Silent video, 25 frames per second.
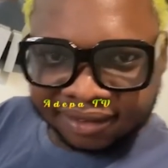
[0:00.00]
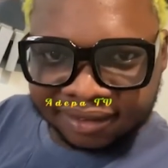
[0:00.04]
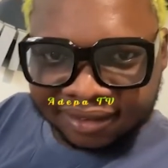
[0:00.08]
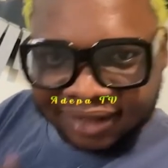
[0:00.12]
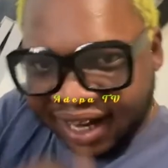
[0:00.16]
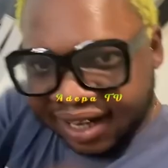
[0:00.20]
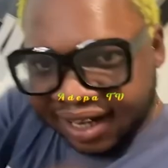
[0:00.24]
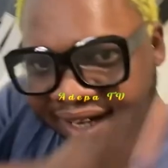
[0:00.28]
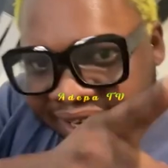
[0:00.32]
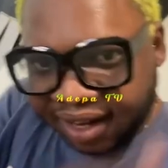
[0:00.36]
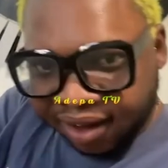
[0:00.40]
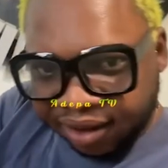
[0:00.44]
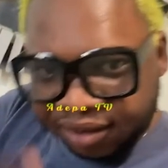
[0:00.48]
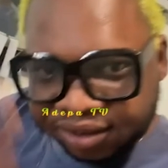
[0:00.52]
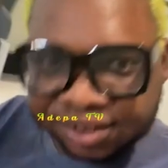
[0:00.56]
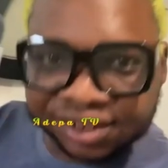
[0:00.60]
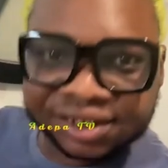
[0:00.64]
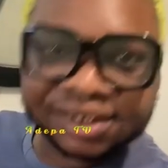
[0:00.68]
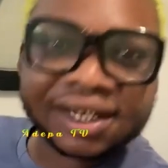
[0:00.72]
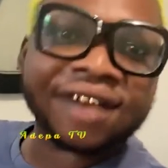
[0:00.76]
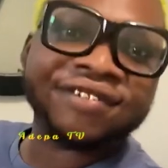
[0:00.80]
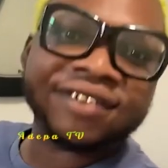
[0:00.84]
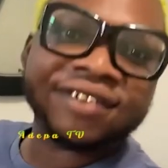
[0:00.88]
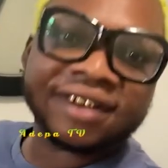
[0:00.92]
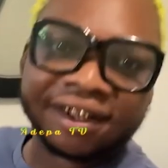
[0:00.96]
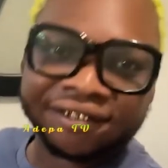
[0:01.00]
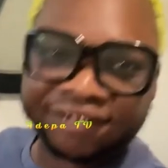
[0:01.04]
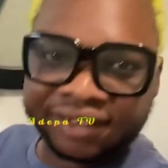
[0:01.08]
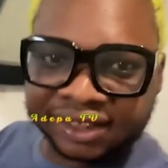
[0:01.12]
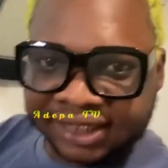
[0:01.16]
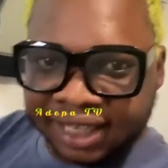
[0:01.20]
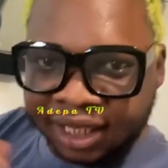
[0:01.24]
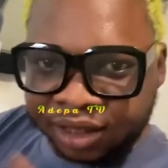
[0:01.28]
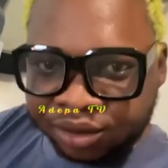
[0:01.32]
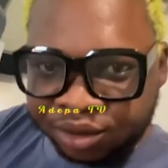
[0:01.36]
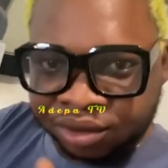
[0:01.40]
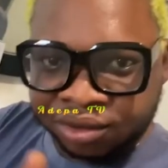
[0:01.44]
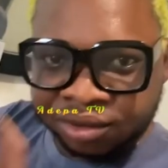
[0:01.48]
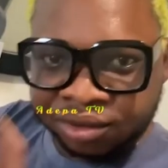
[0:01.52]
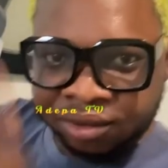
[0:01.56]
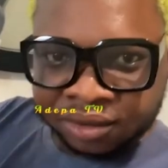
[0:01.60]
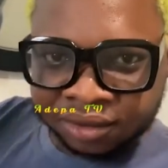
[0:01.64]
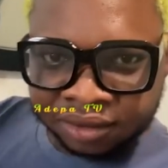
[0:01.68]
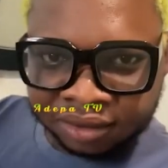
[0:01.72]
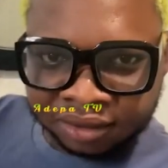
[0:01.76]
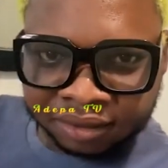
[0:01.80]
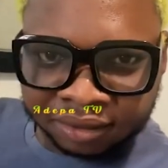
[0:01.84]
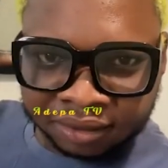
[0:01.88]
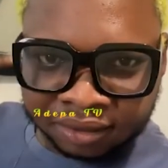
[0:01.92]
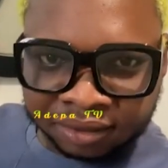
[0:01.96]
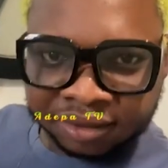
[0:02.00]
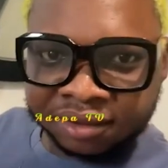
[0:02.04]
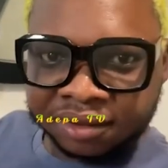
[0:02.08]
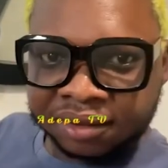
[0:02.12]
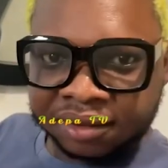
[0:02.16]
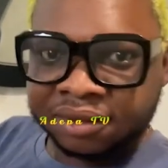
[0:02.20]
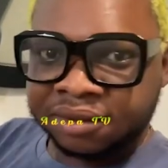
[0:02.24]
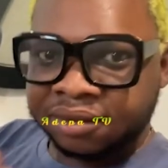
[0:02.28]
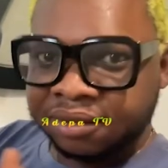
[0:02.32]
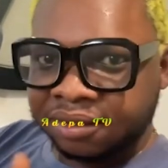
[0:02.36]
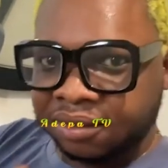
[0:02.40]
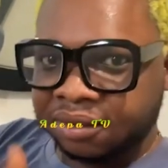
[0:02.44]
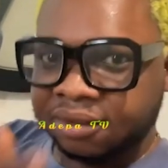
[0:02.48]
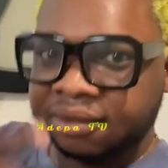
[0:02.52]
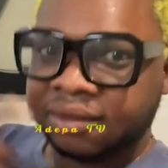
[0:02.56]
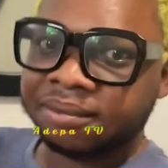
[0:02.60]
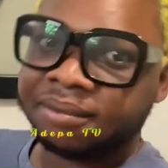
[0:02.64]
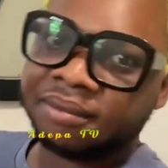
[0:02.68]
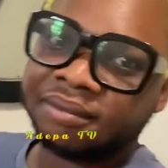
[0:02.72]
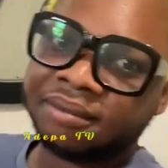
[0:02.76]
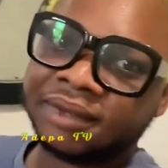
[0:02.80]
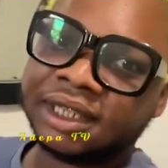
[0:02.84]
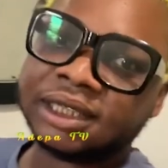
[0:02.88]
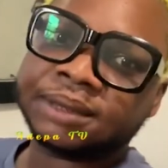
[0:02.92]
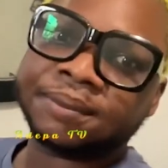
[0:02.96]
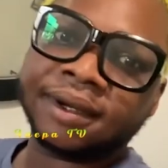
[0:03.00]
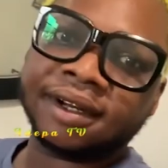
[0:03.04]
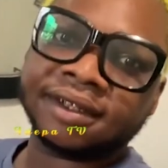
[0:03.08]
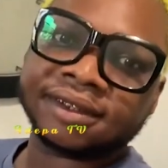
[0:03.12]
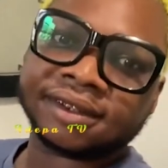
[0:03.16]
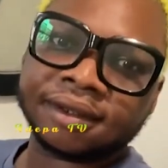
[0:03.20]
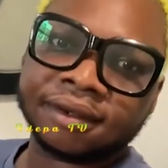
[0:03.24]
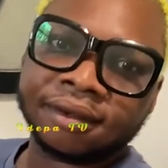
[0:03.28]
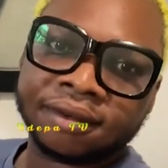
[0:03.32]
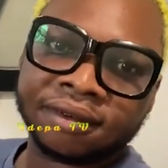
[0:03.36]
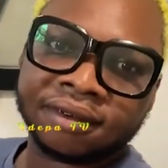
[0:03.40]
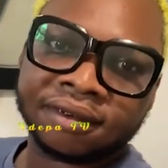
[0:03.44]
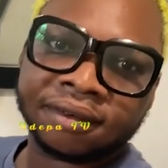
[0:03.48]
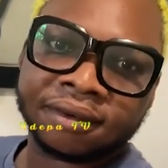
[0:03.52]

Na de na watch chichi at David tato. Miss Belson.